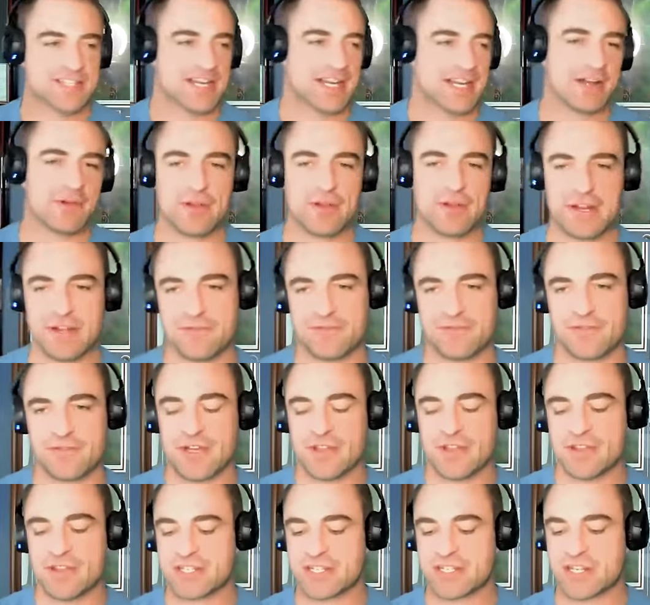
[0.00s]
Can I get rid of
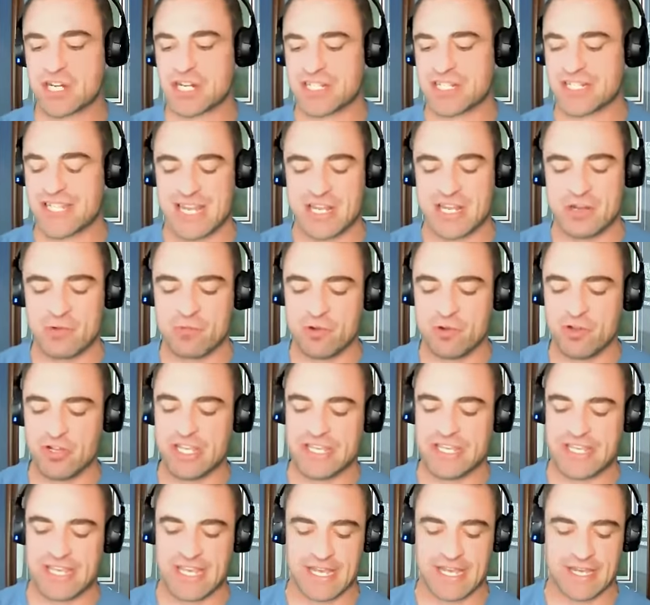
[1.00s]
this content? And you really
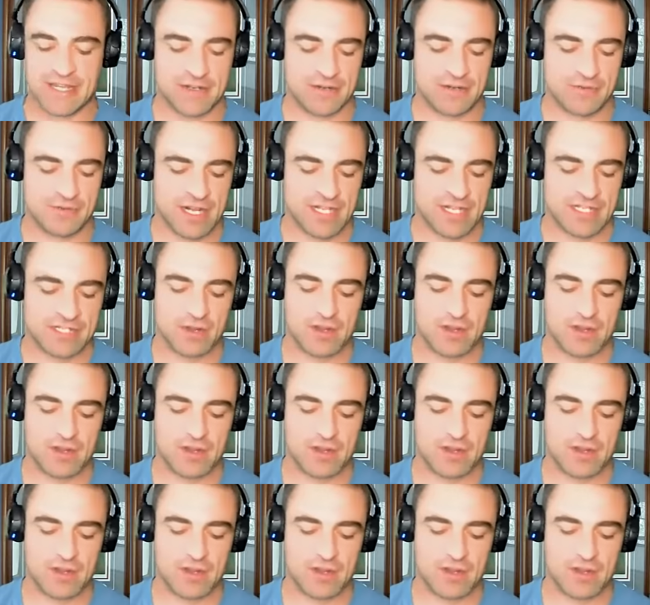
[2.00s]
can't, right?